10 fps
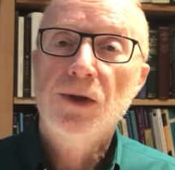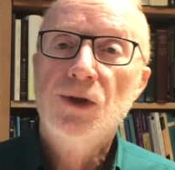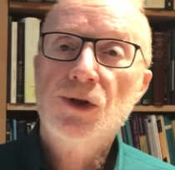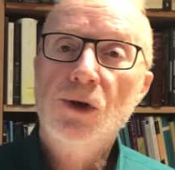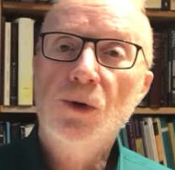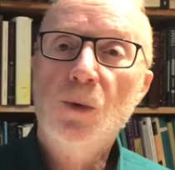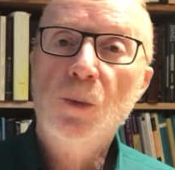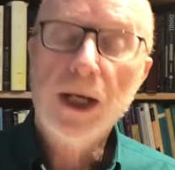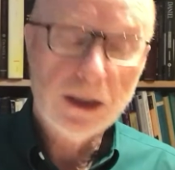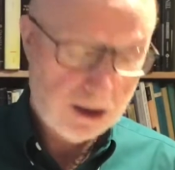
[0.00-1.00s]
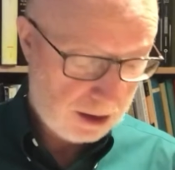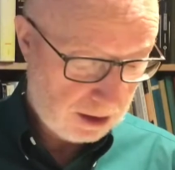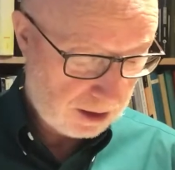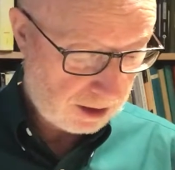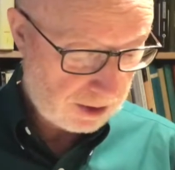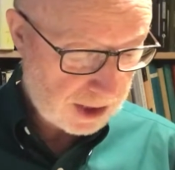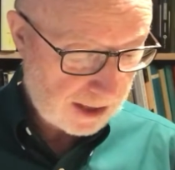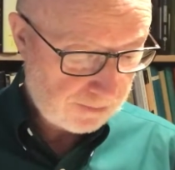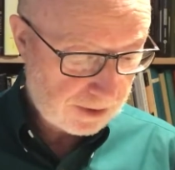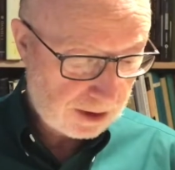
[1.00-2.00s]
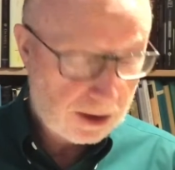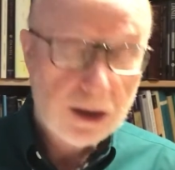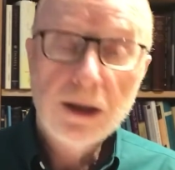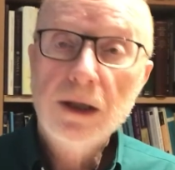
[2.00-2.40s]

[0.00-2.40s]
So when the chapter